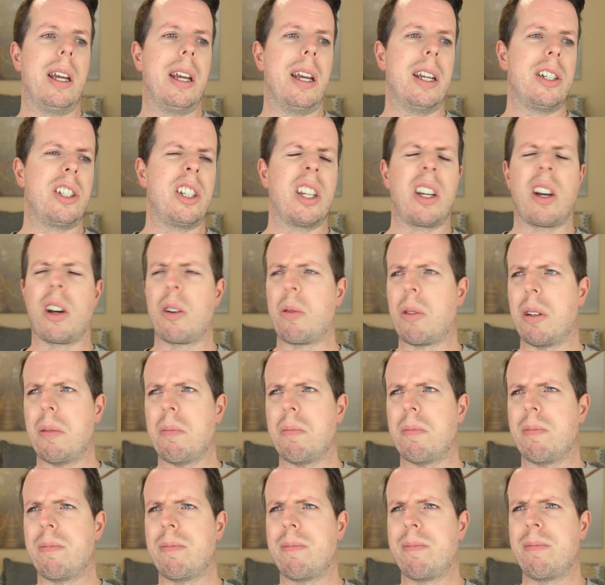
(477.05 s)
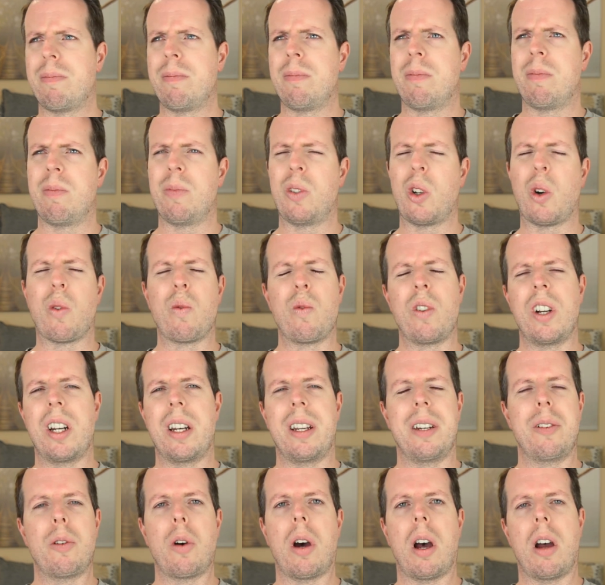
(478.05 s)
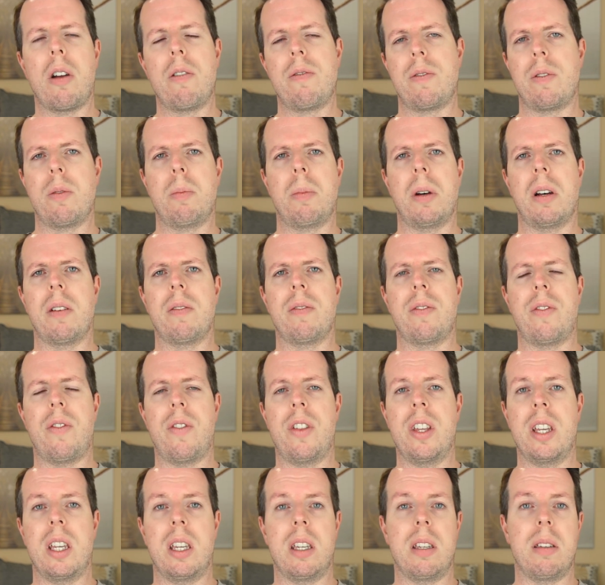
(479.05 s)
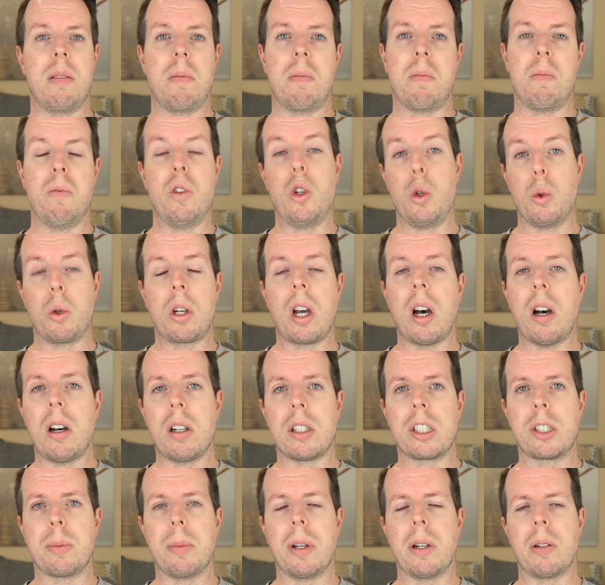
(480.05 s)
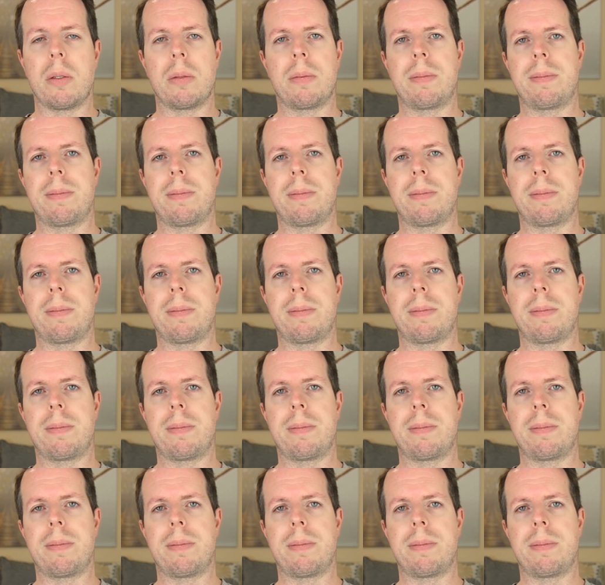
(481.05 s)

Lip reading: And she kind of went, not really, not over above the new car smell.